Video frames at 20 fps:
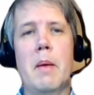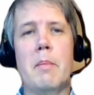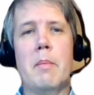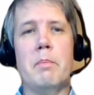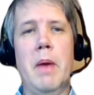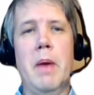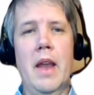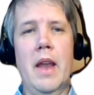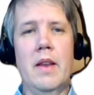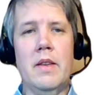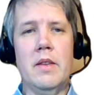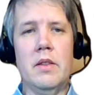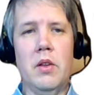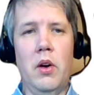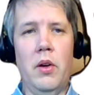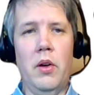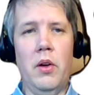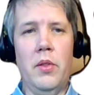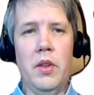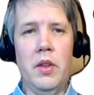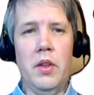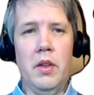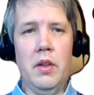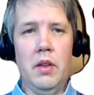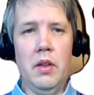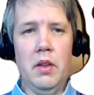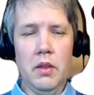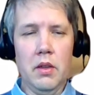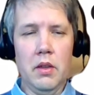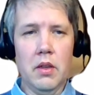based on
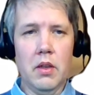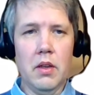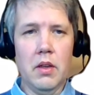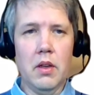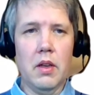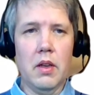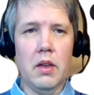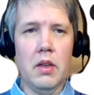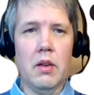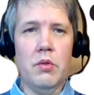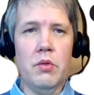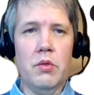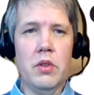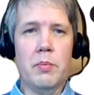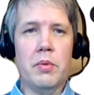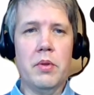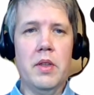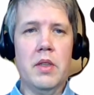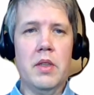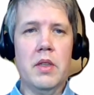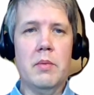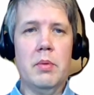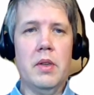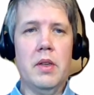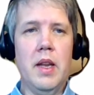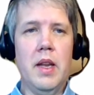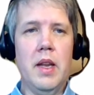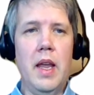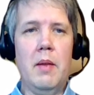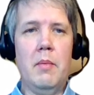the user principal
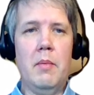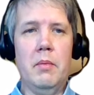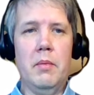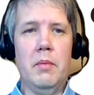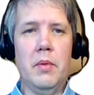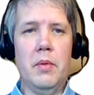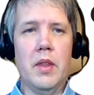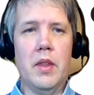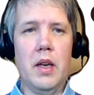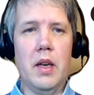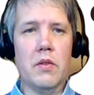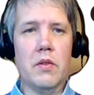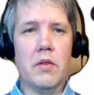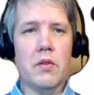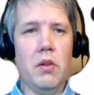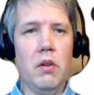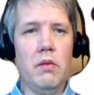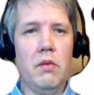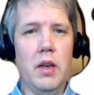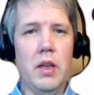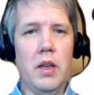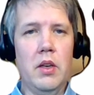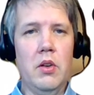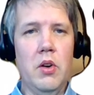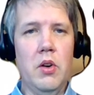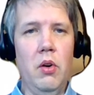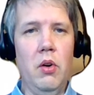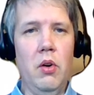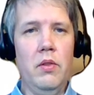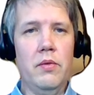name that is already
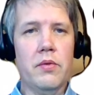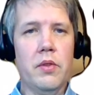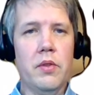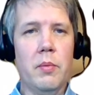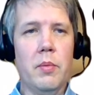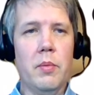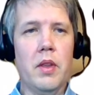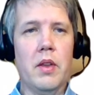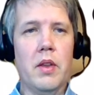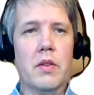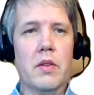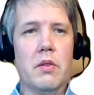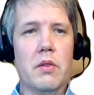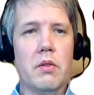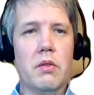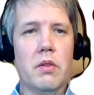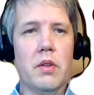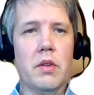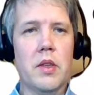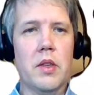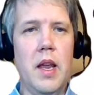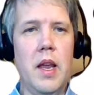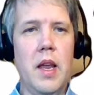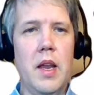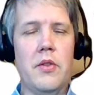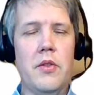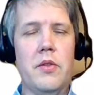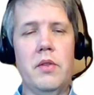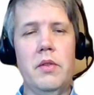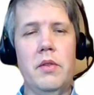known from the
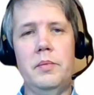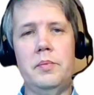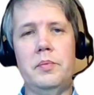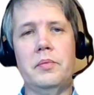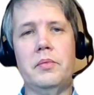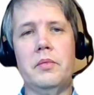synchronization,